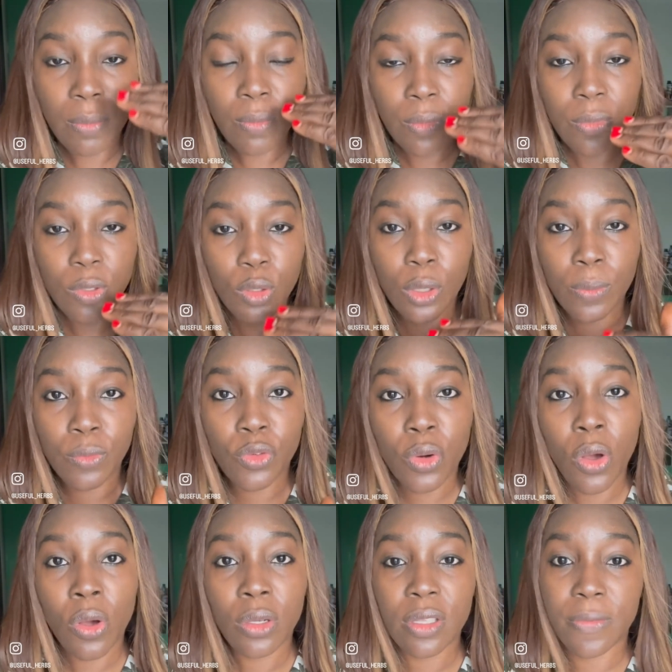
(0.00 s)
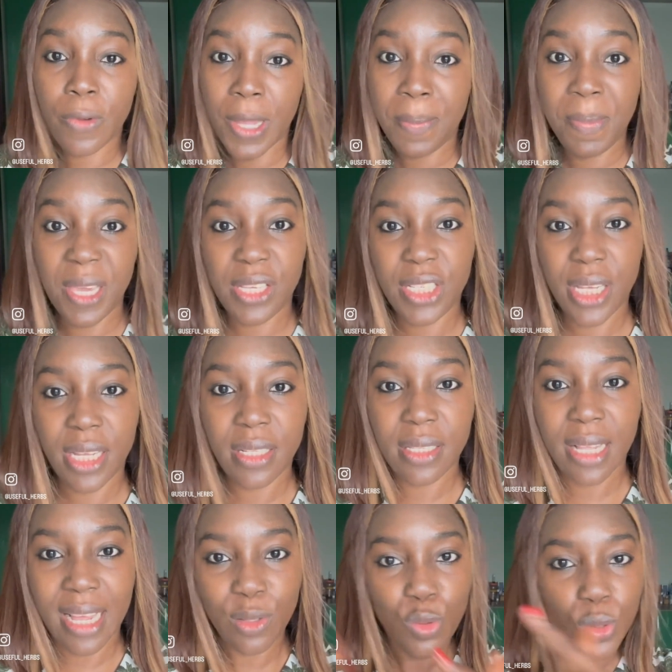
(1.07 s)
some drugs for a patient
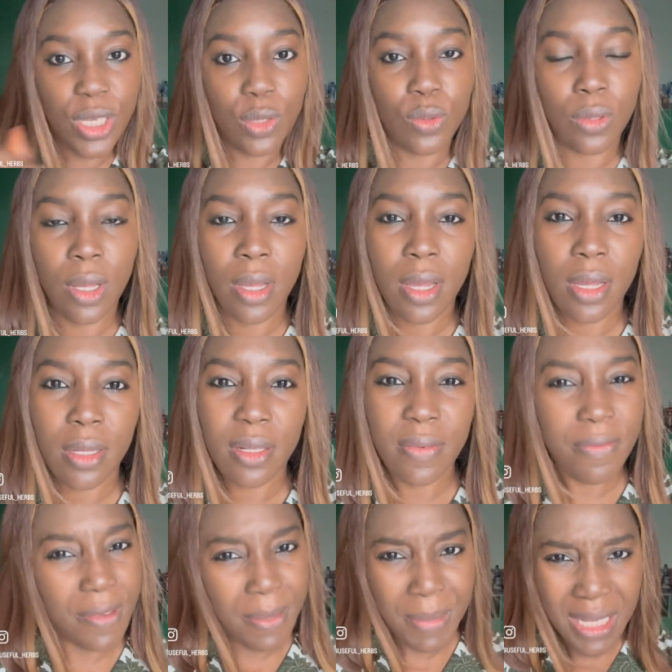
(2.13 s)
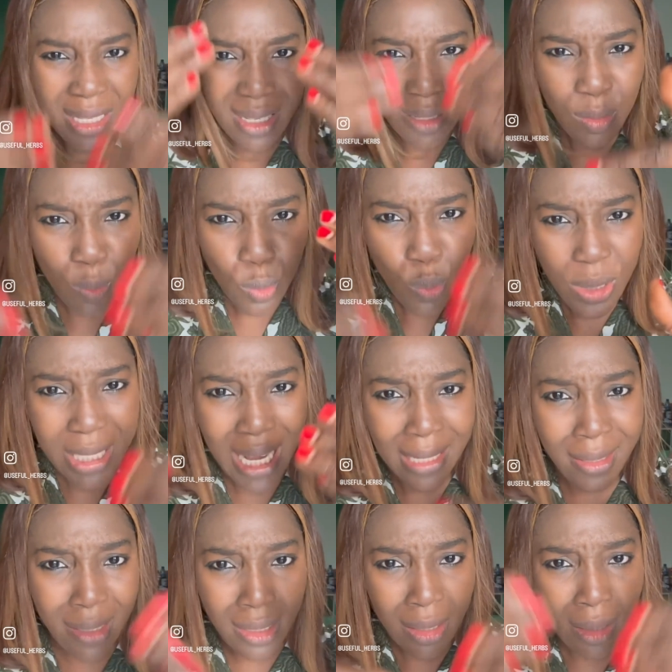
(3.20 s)
and took it to. The pharmacist looked
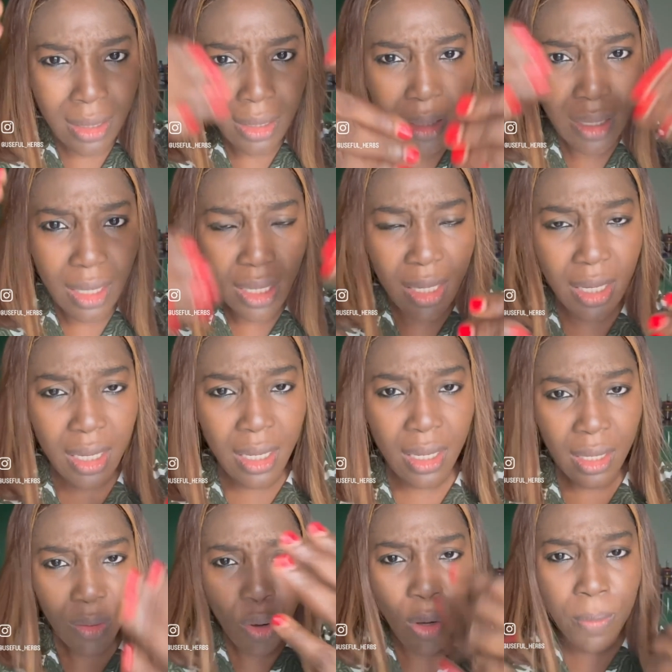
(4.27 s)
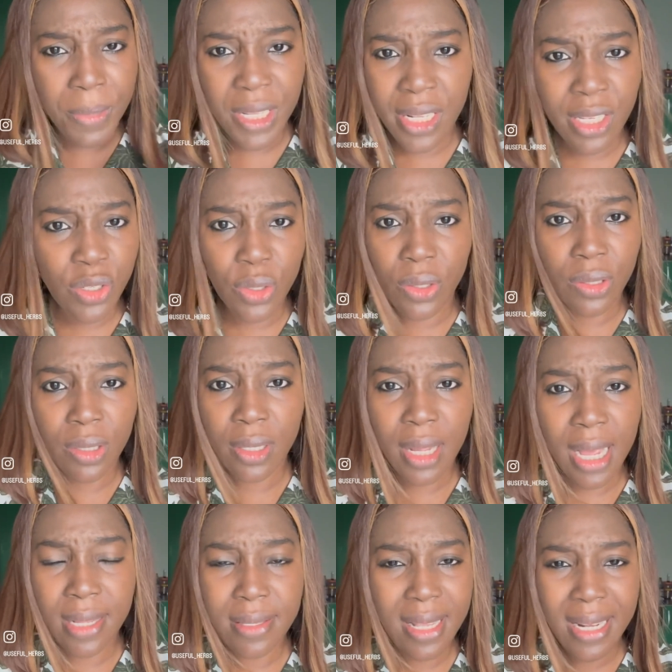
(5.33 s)
at the combination
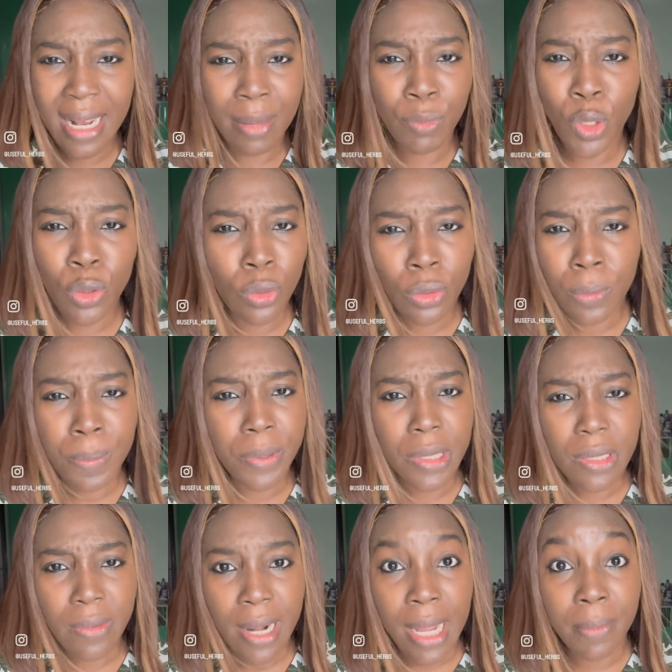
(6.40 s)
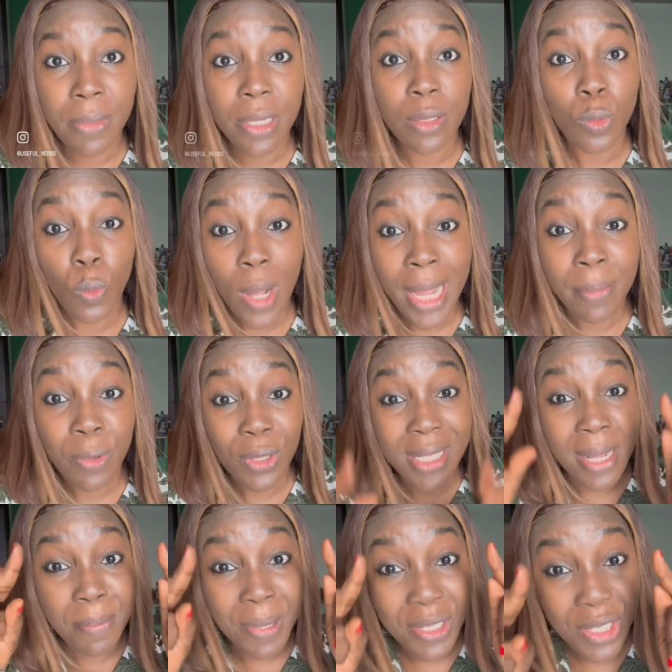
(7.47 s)
and said, I'm not going to prescribe this. Why? Because
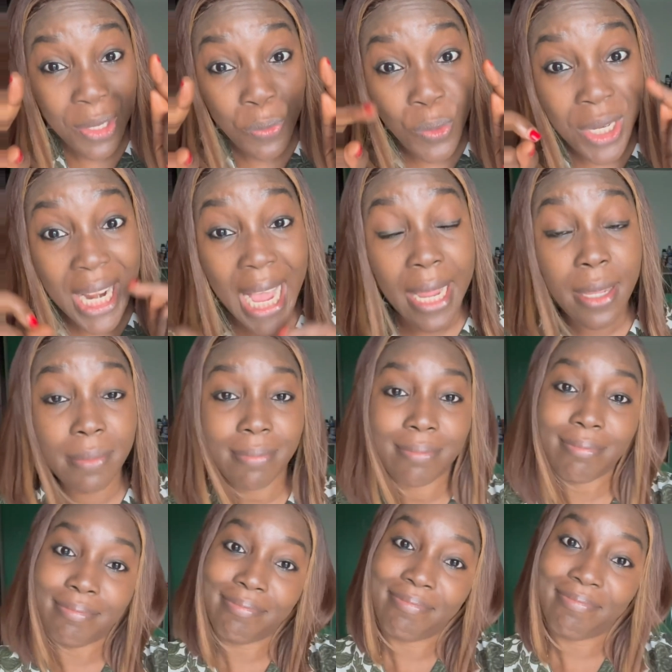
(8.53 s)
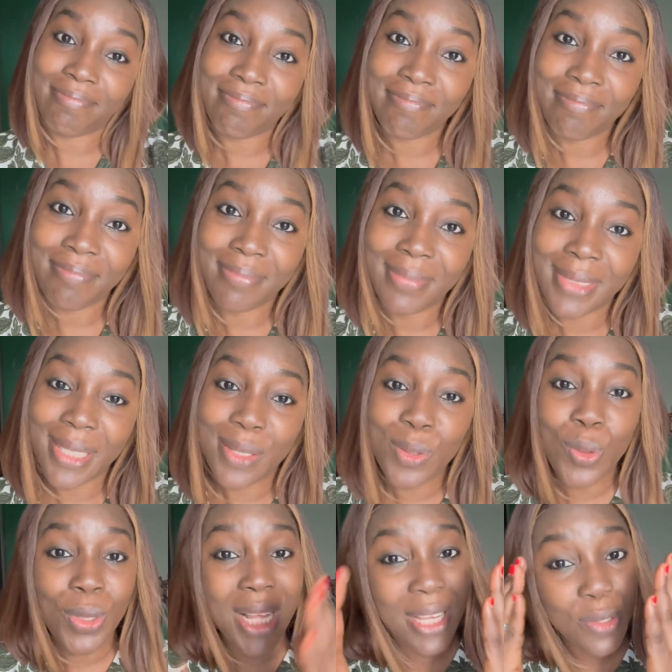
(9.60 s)
that patient will die.
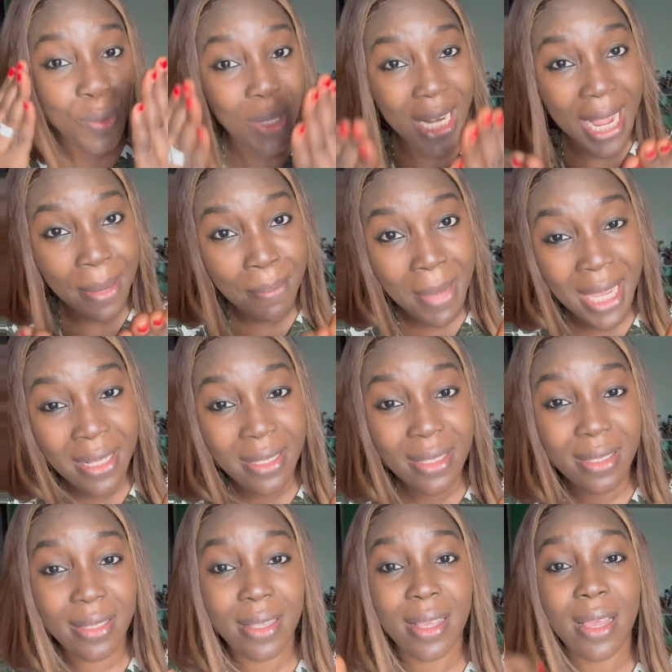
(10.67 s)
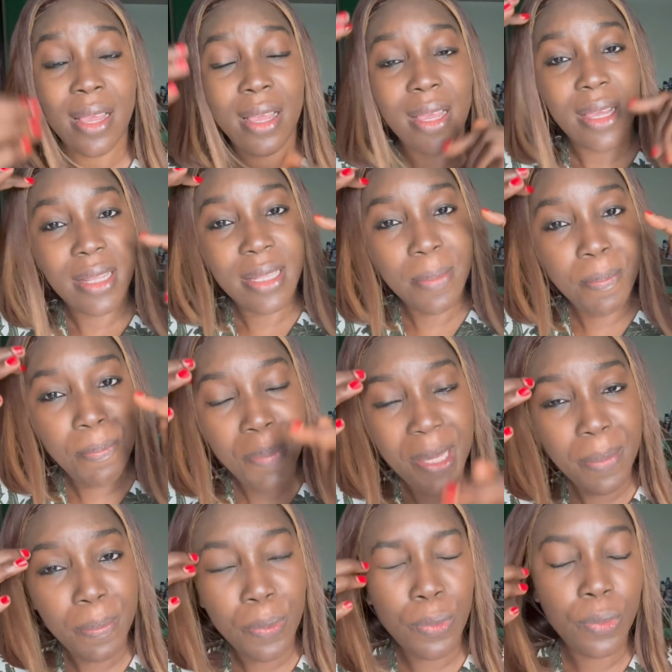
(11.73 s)
So that's what I meant. The
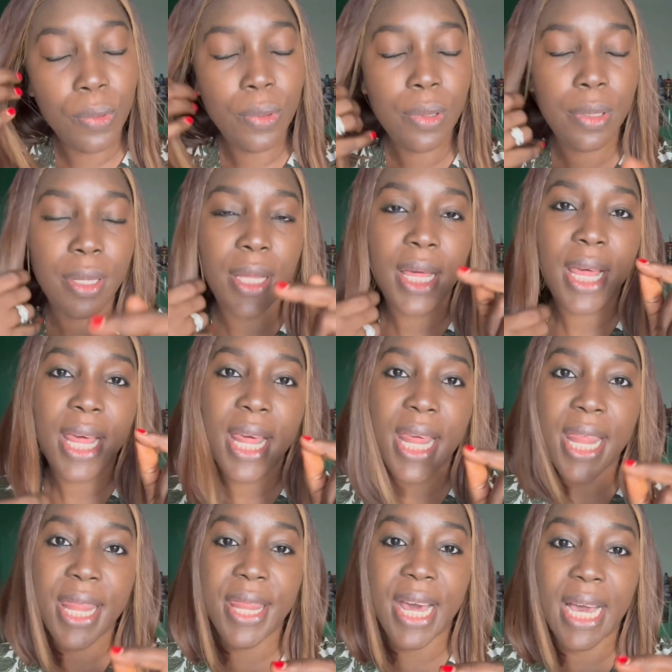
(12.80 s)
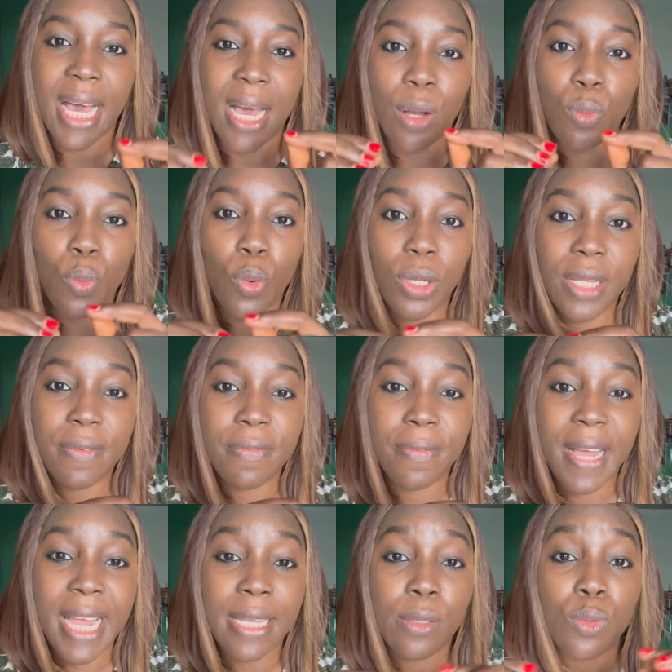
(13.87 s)
people that are
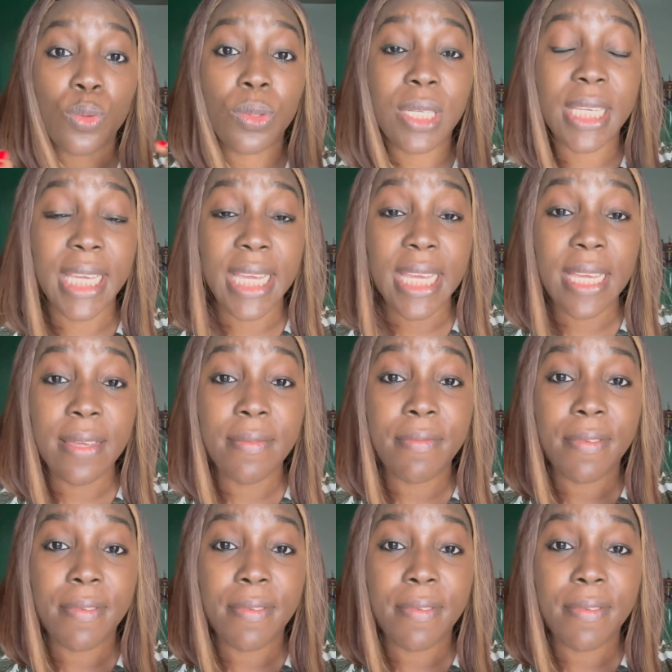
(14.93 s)
qualified to give